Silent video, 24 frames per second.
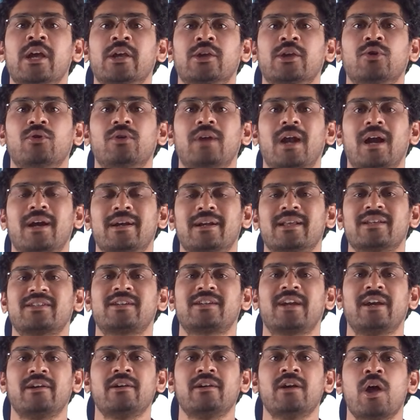you will
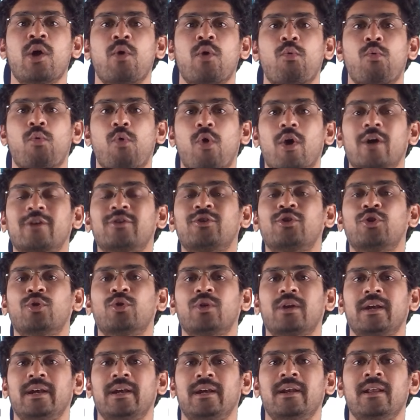understand what to
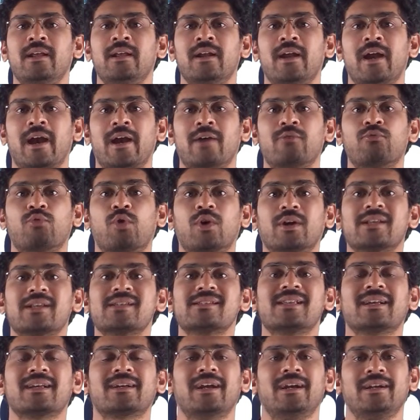read and what
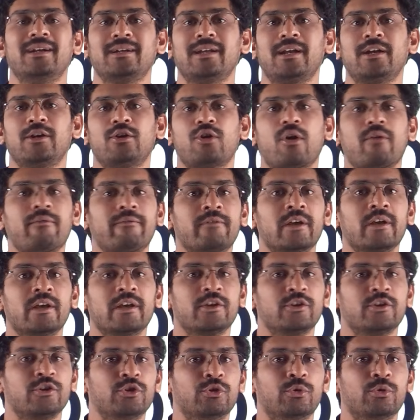is the content of
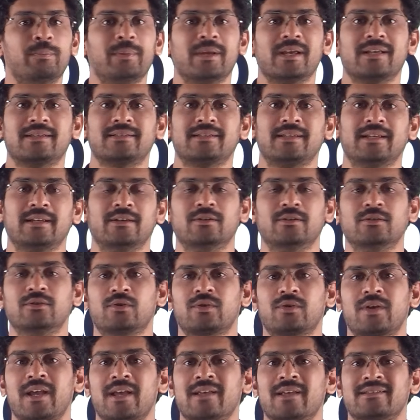UPSC.
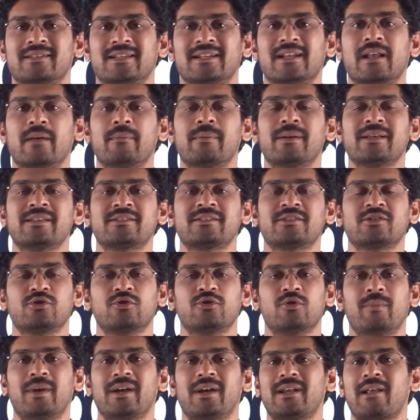Okay, syllabus
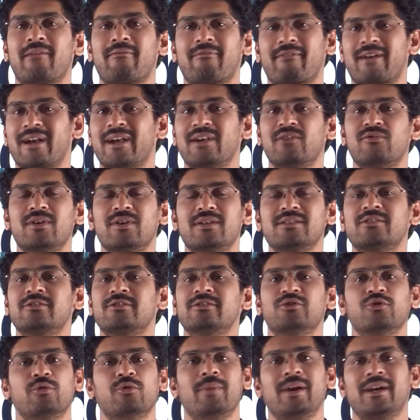you might have read
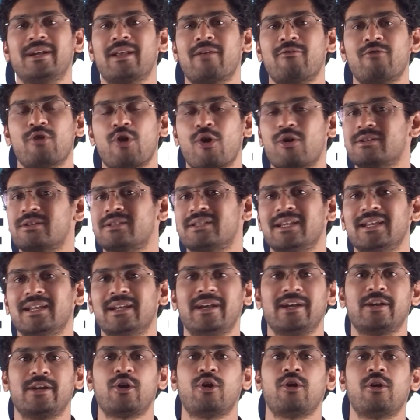once, you might have not seen
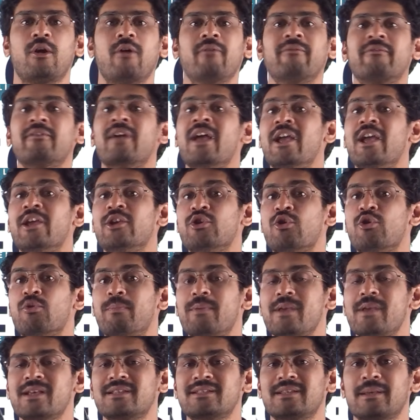at all of
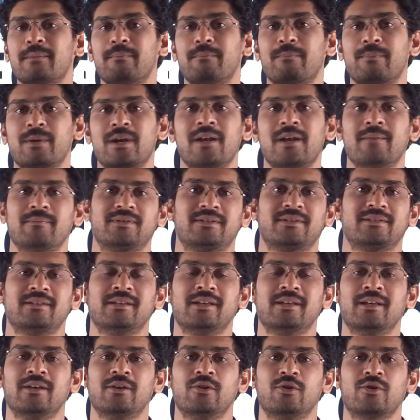UPSC Prelims.
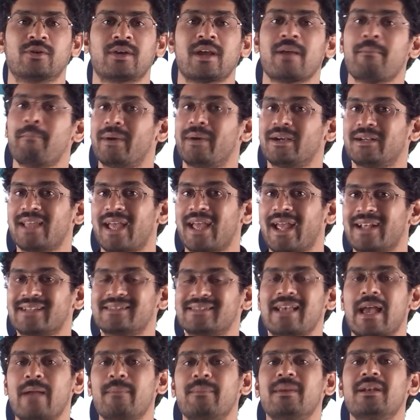Okay, but the
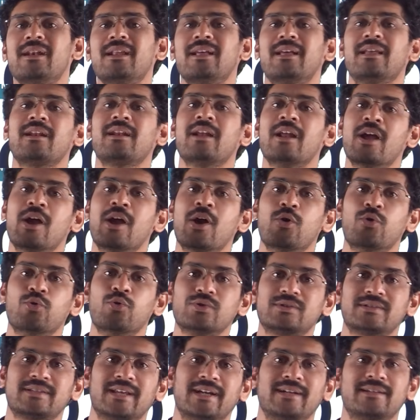examiner who
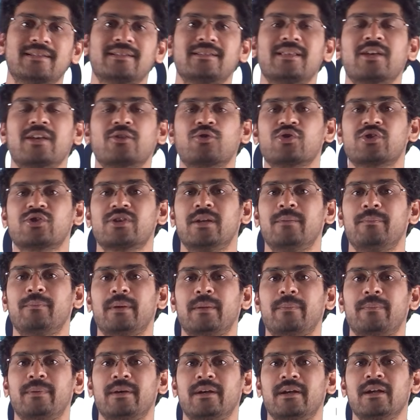sets the question
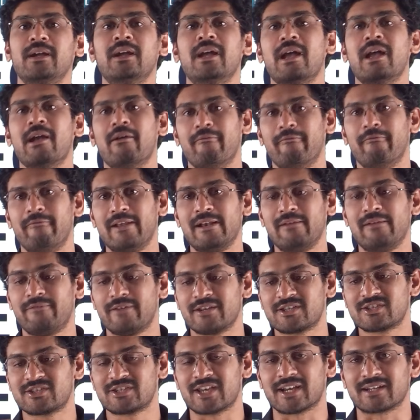paper will
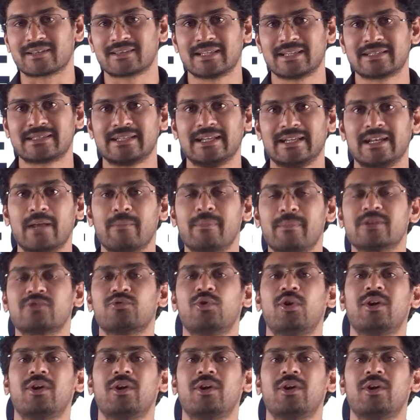first check the syllabus